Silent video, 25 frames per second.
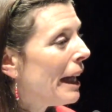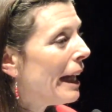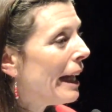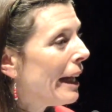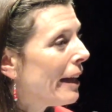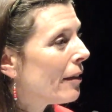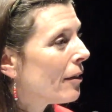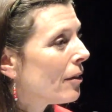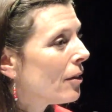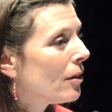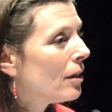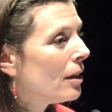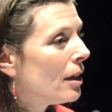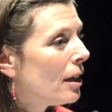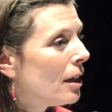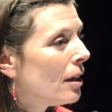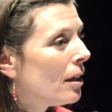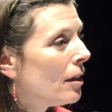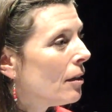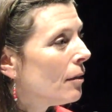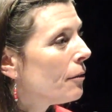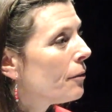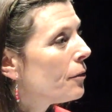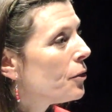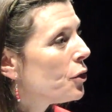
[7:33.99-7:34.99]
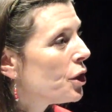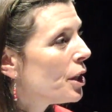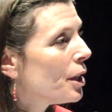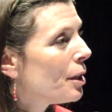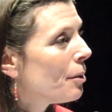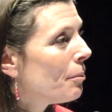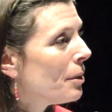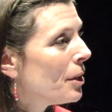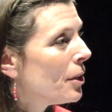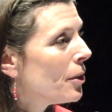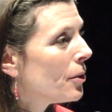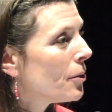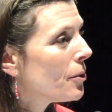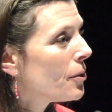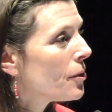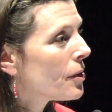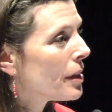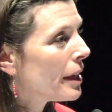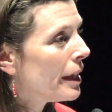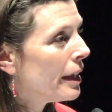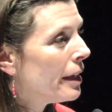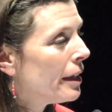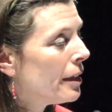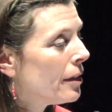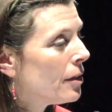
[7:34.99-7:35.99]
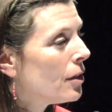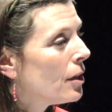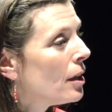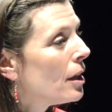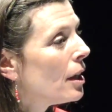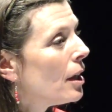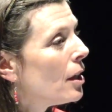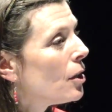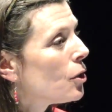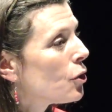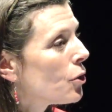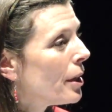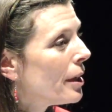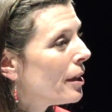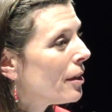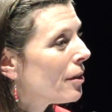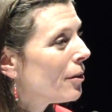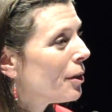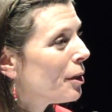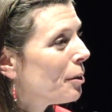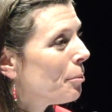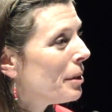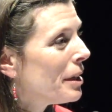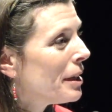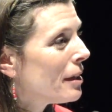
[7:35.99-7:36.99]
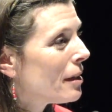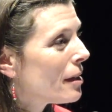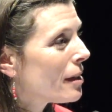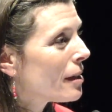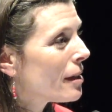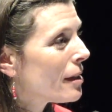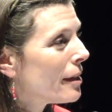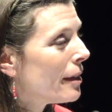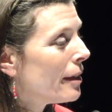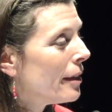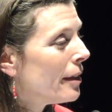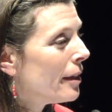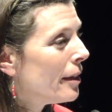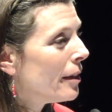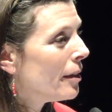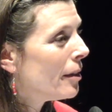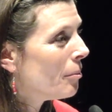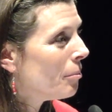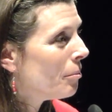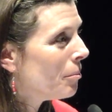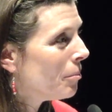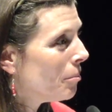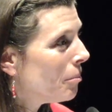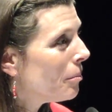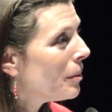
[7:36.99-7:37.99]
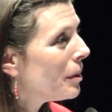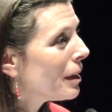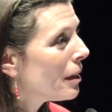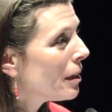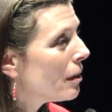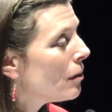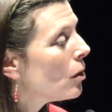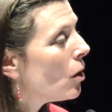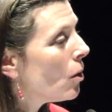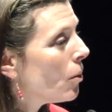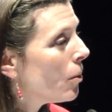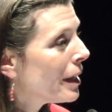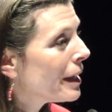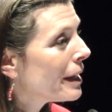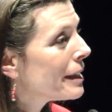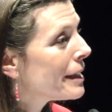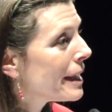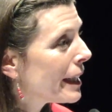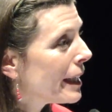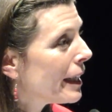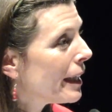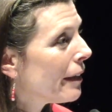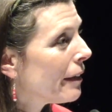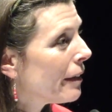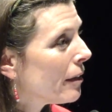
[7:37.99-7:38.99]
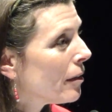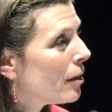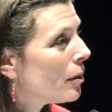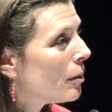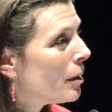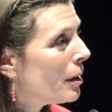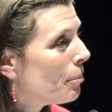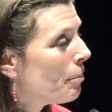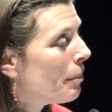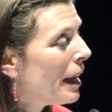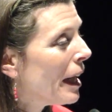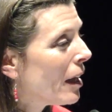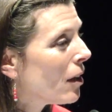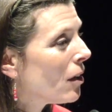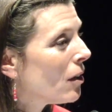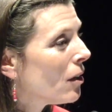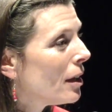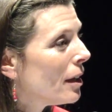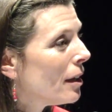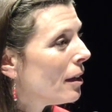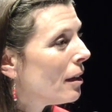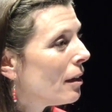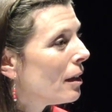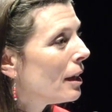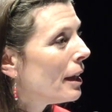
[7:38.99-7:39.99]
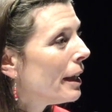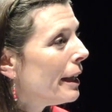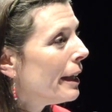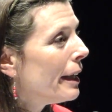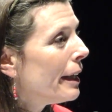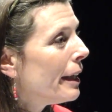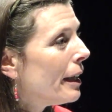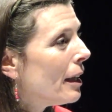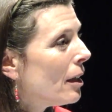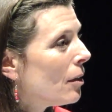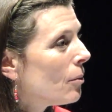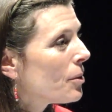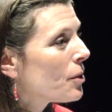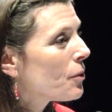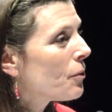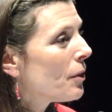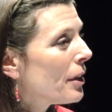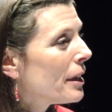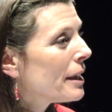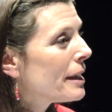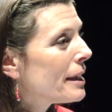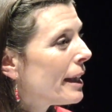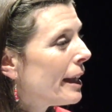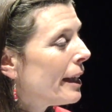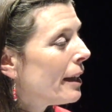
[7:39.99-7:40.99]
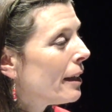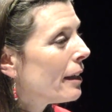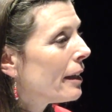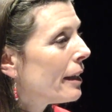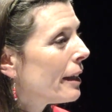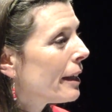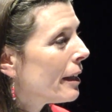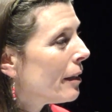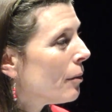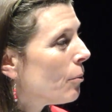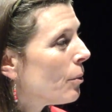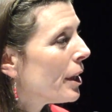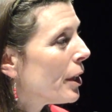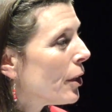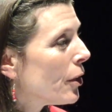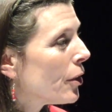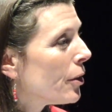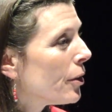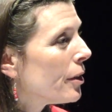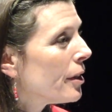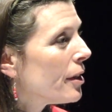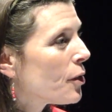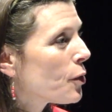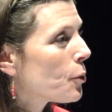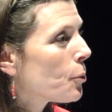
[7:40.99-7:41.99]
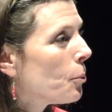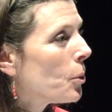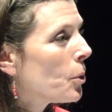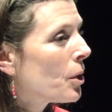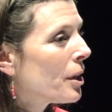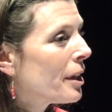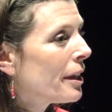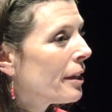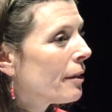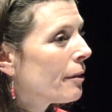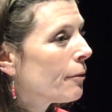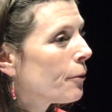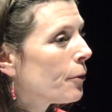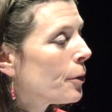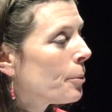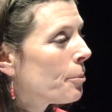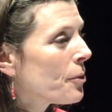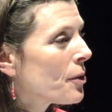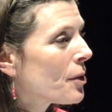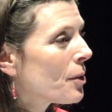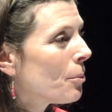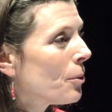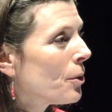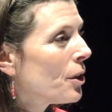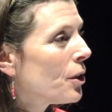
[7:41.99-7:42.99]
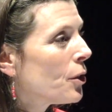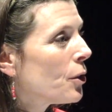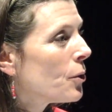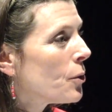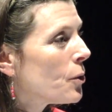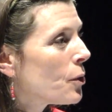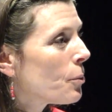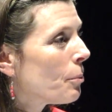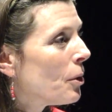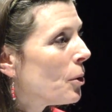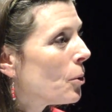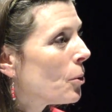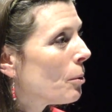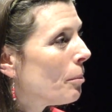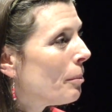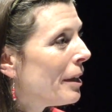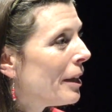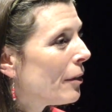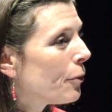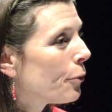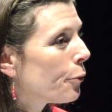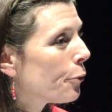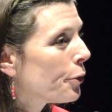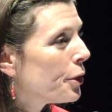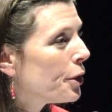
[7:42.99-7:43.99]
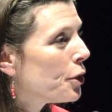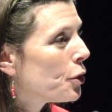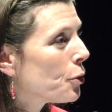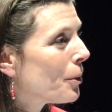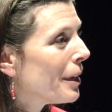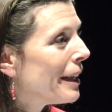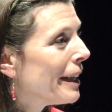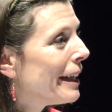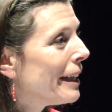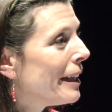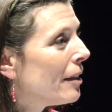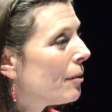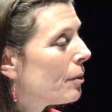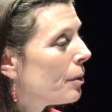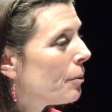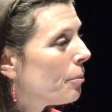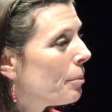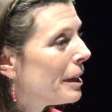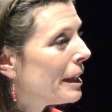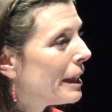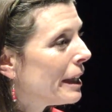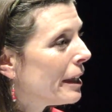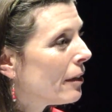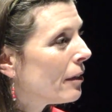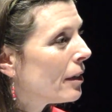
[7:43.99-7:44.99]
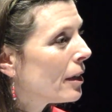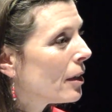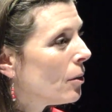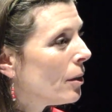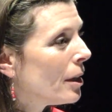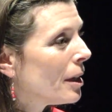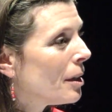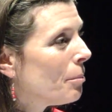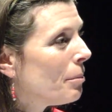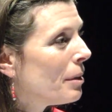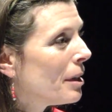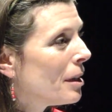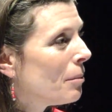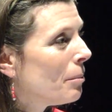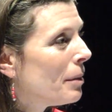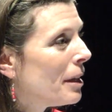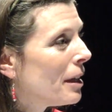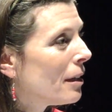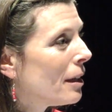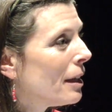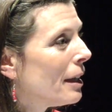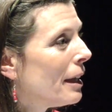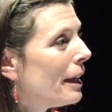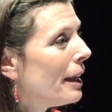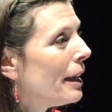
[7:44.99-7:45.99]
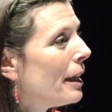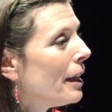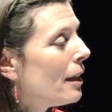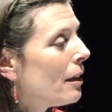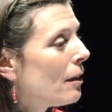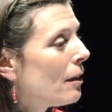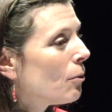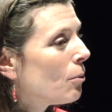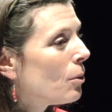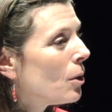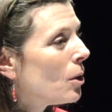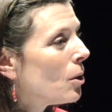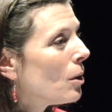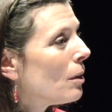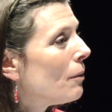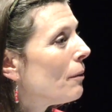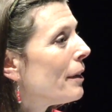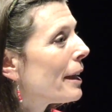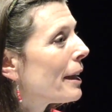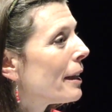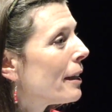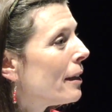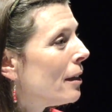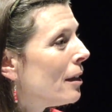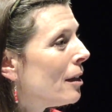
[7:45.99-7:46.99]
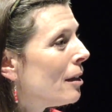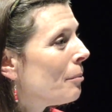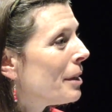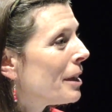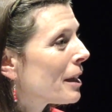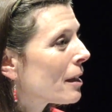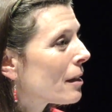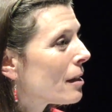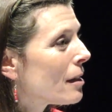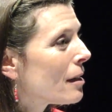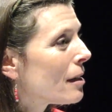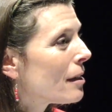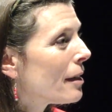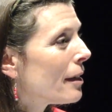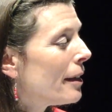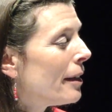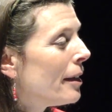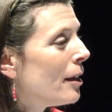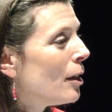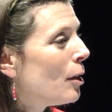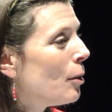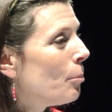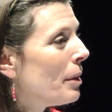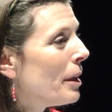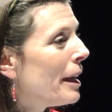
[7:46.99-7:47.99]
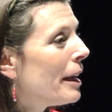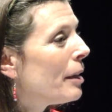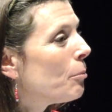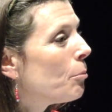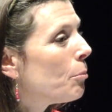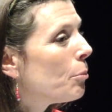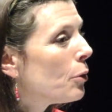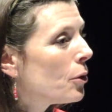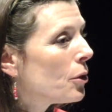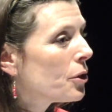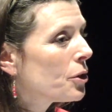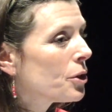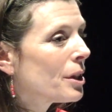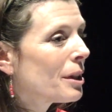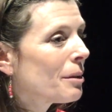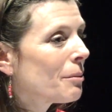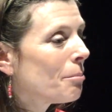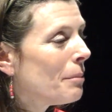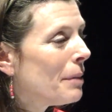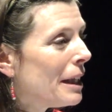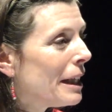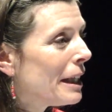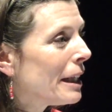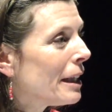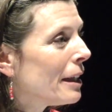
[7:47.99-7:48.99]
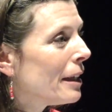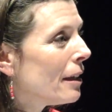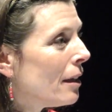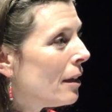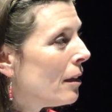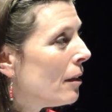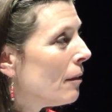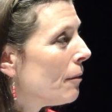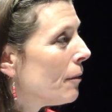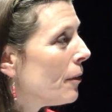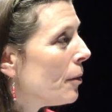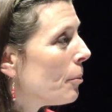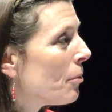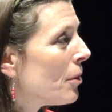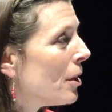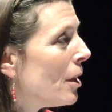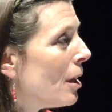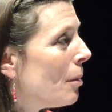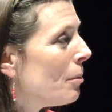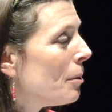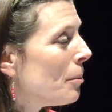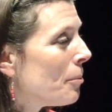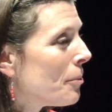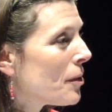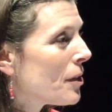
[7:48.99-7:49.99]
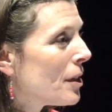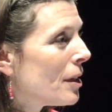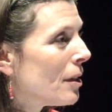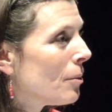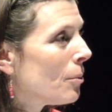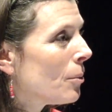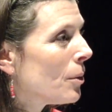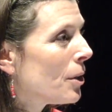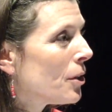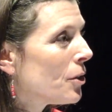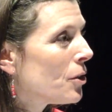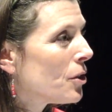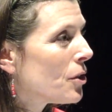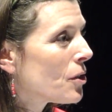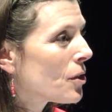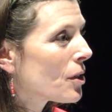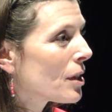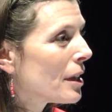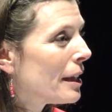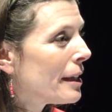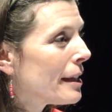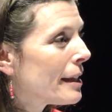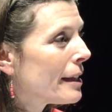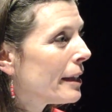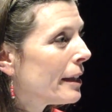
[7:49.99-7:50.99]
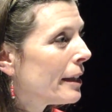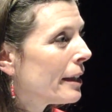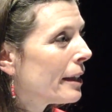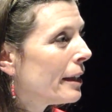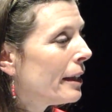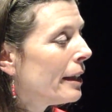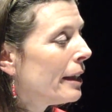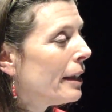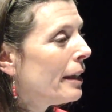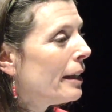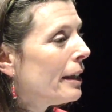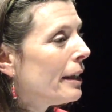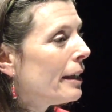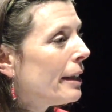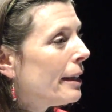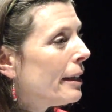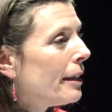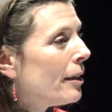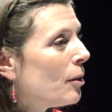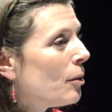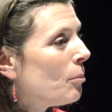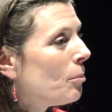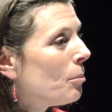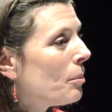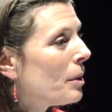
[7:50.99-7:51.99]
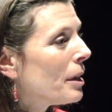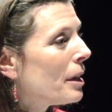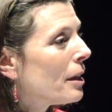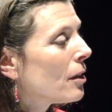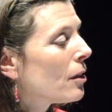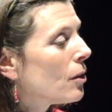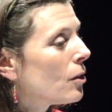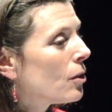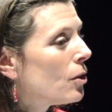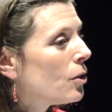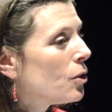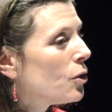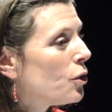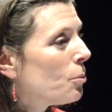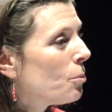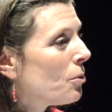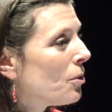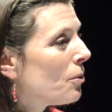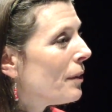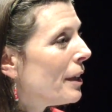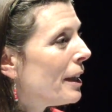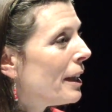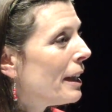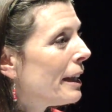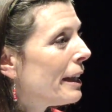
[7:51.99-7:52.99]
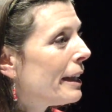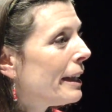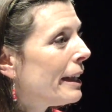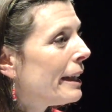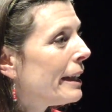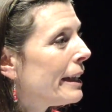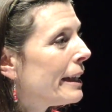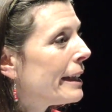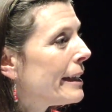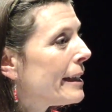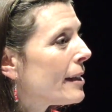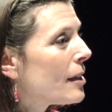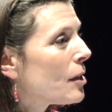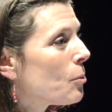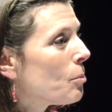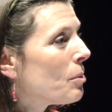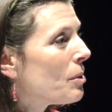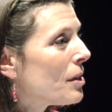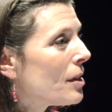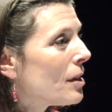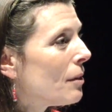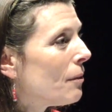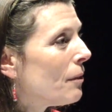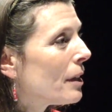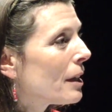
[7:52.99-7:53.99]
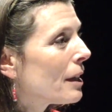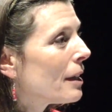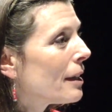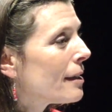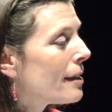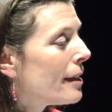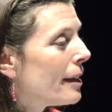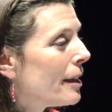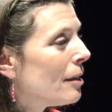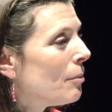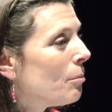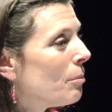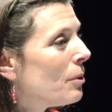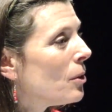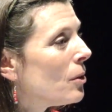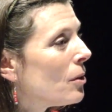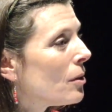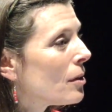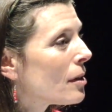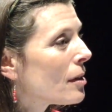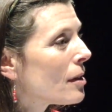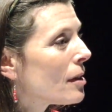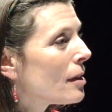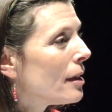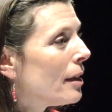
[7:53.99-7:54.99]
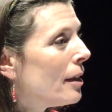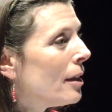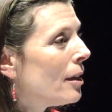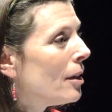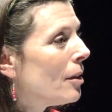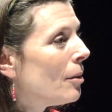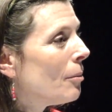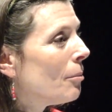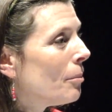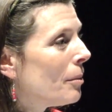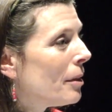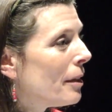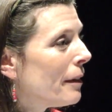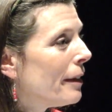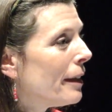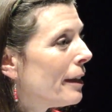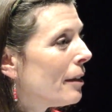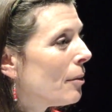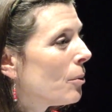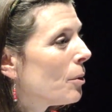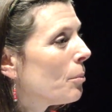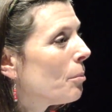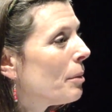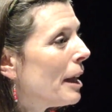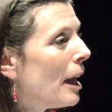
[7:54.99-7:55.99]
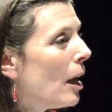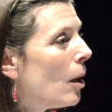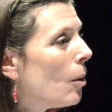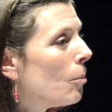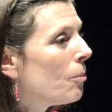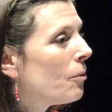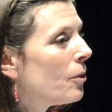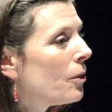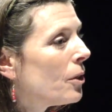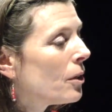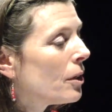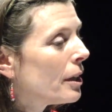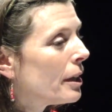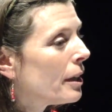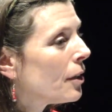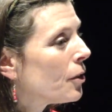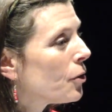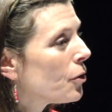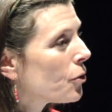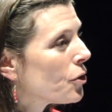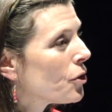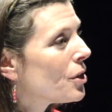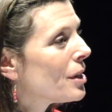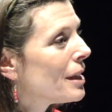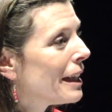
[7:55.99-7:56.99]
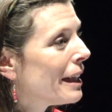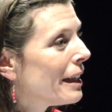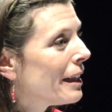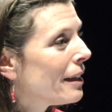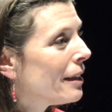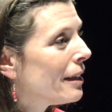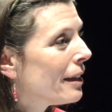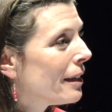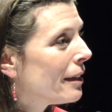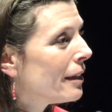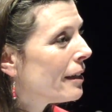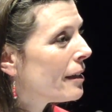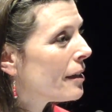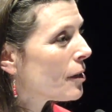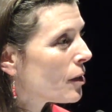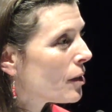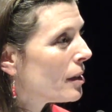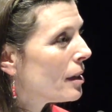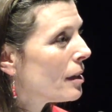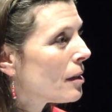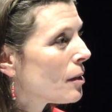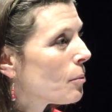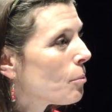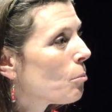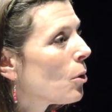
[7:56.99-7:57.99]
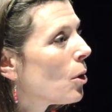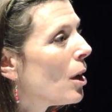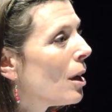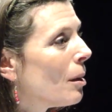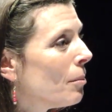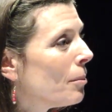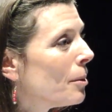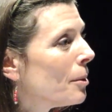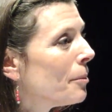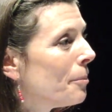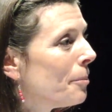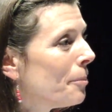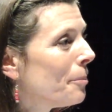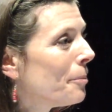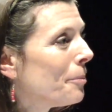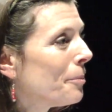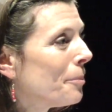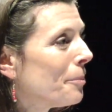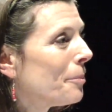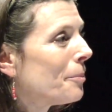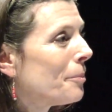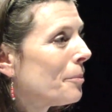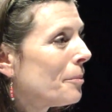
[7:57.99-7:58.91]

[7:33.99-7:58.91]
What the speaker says: the pattern of GMOs and trade agreements going together in parallel was very telling, and we heard this morning from someone who spoke about free trade, and we've been hearing quite a bit about the role of economics in pushing many of the problems that we're discussing. Could you provide any specific examples that would be helpful in understanding this problem?